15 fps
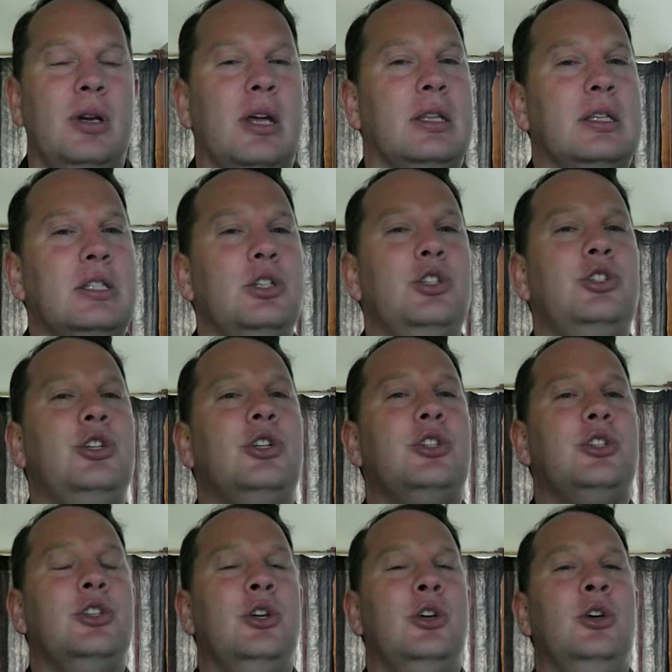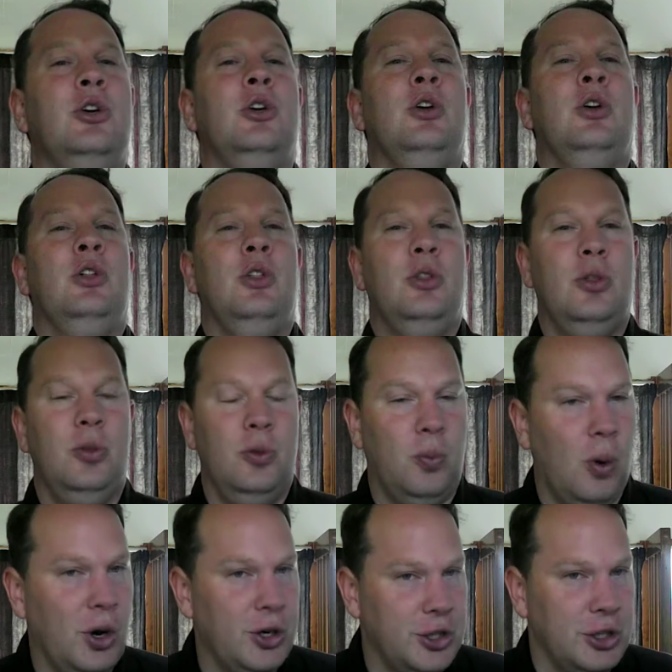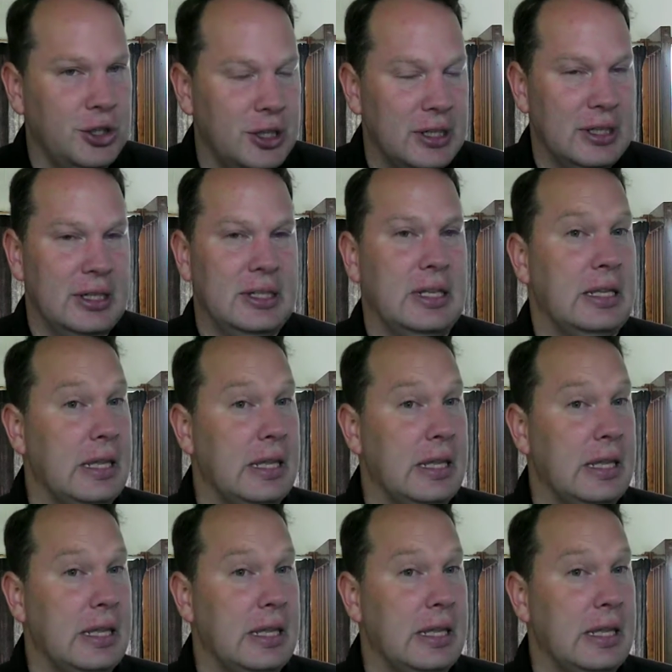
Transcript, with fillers: Now, this is just Washington, D.C.